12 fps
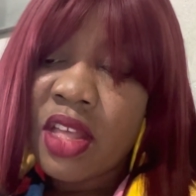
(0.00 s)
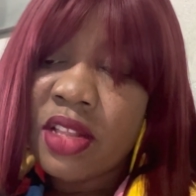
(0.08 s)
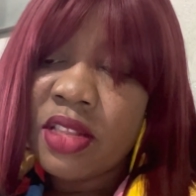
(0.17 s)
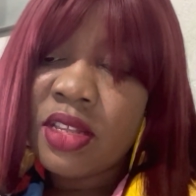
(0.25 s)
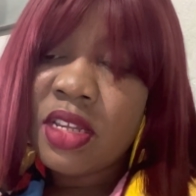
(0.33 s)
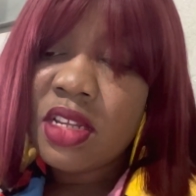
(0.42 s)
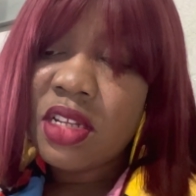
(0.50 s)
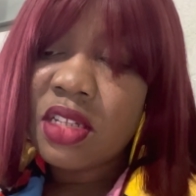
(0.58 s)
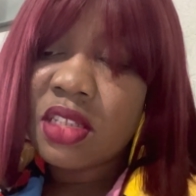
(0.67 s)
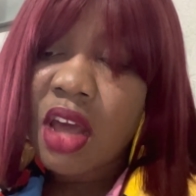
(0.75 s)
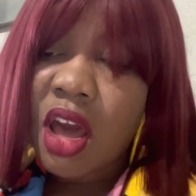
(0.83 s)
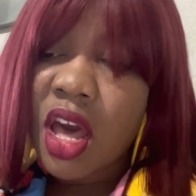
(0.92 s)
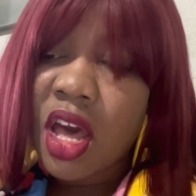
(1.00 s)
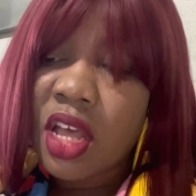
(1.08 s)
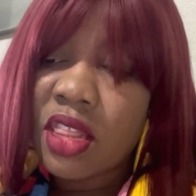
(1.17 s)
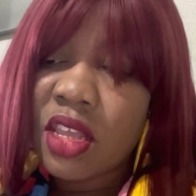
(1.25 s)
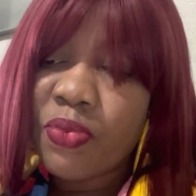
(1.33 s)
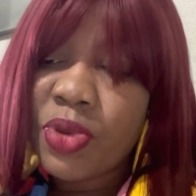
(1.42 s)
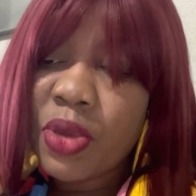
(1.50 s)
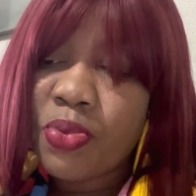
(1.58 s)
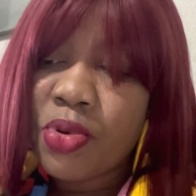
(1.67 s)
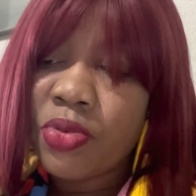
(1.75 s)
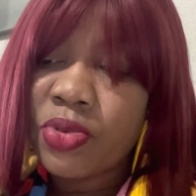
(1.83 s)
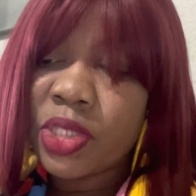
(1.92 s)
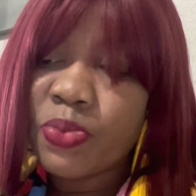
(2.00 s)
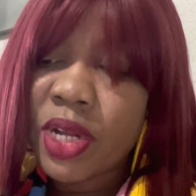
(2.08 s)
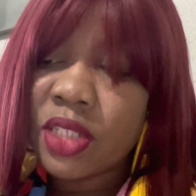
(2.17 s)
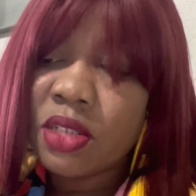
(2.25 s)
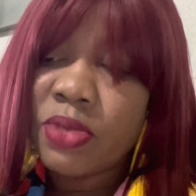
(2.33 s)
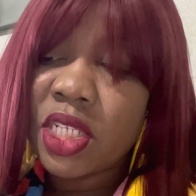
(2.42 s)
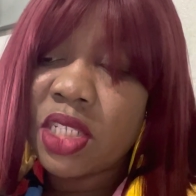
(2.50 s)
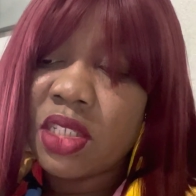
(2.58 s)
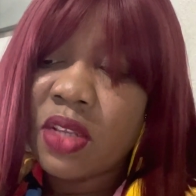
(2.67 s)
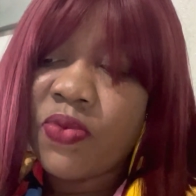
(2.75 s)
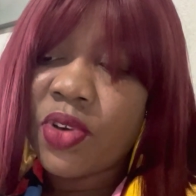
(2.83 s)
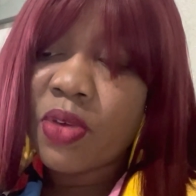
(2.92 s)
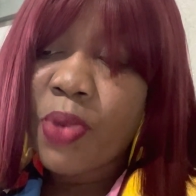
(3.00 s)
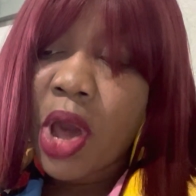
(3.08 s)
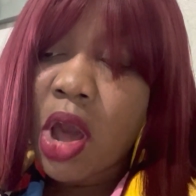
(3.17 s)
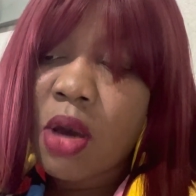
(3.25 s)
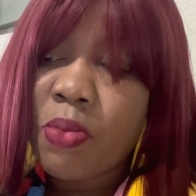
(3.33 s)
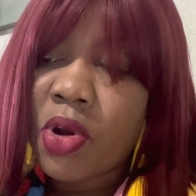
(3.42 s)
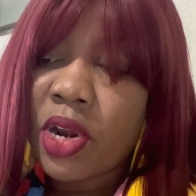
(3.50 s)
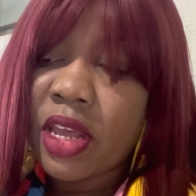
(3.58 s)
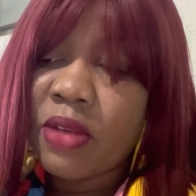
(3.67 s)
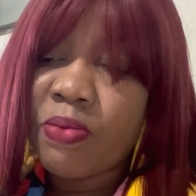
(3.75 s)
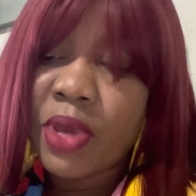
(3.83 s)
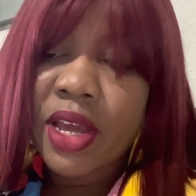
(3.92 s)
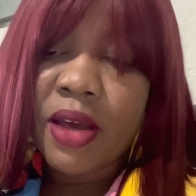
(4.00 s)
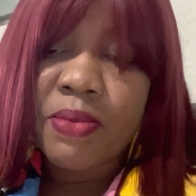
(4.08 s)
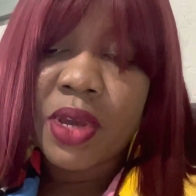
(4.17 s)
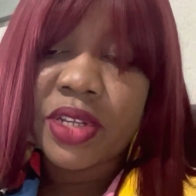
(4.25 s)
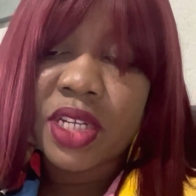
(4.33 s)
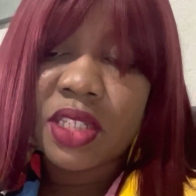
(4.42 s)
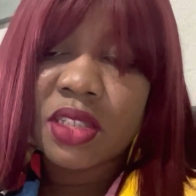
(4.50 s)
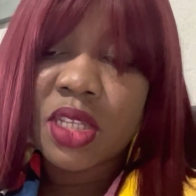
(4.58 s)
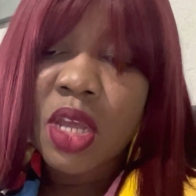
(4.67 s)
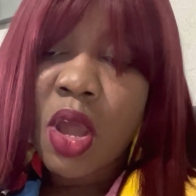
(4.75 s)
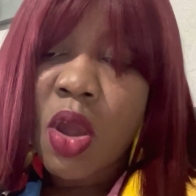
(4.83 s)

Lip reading: These are the people responsible for the Powerball and Mega Millions.